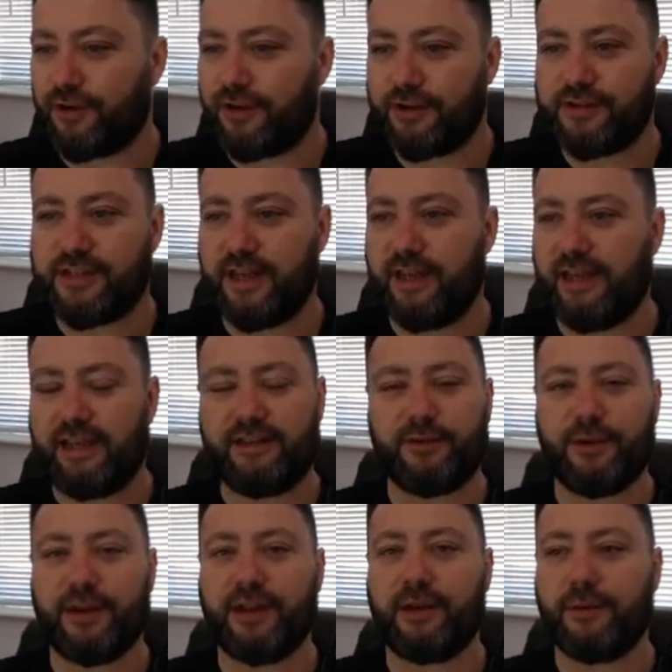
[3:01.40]
see a link to
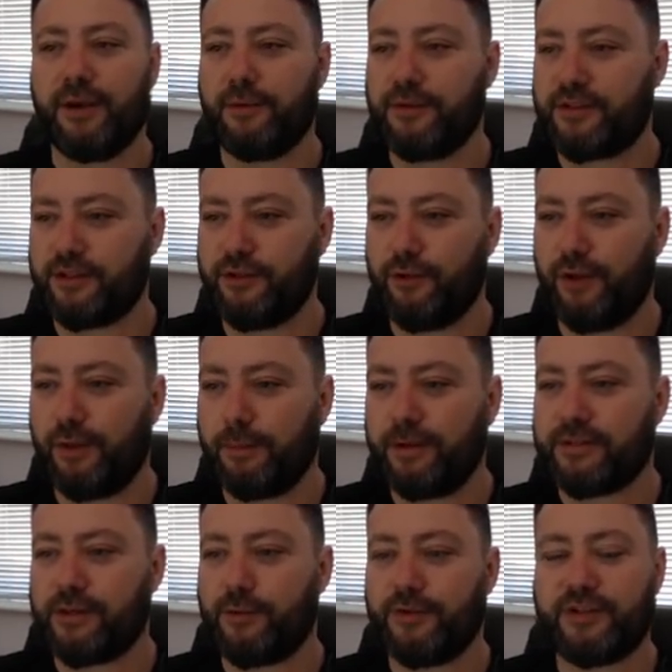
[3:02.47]
it anywhere, which is annoying
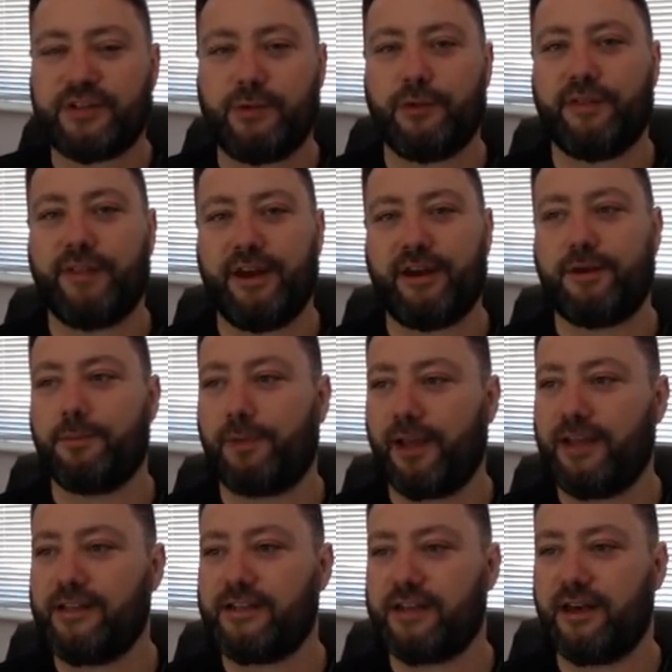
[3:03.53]
because I want to see what their
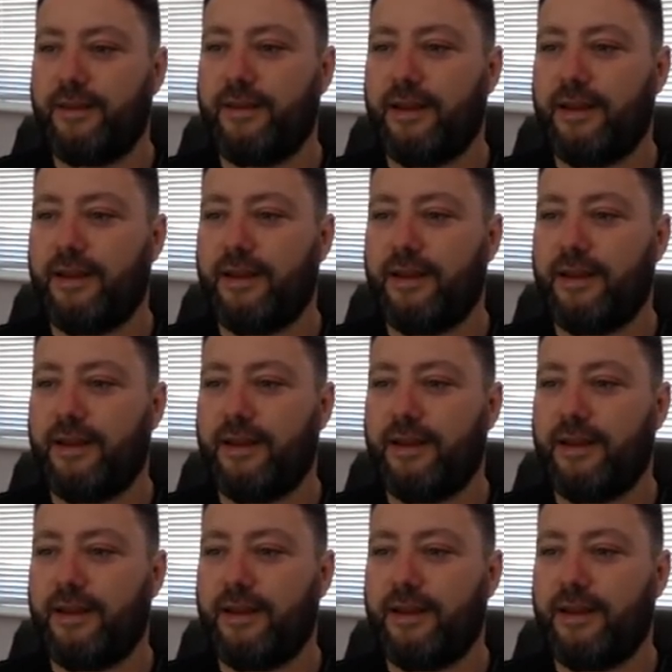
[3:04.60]
complaints are.